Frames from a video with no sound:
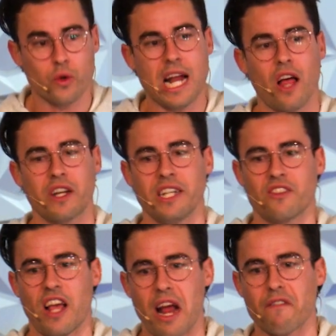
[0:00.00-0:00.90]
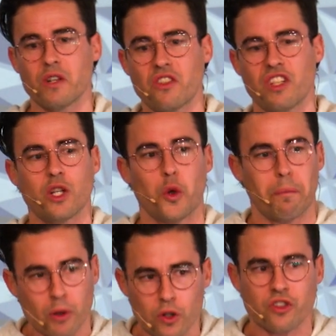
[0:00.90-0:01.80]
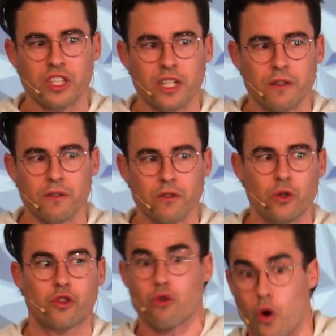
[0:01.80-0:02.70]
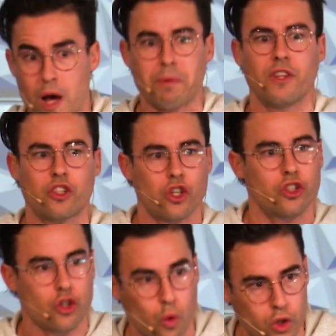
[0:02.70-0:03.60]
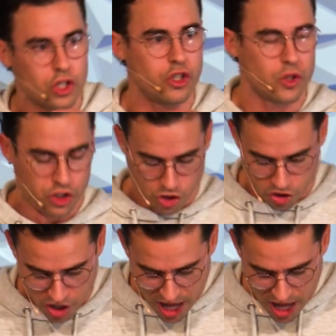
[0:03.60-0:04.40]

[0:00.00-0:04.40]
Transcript: reality is every single person who's grown up in the church or you're new to church,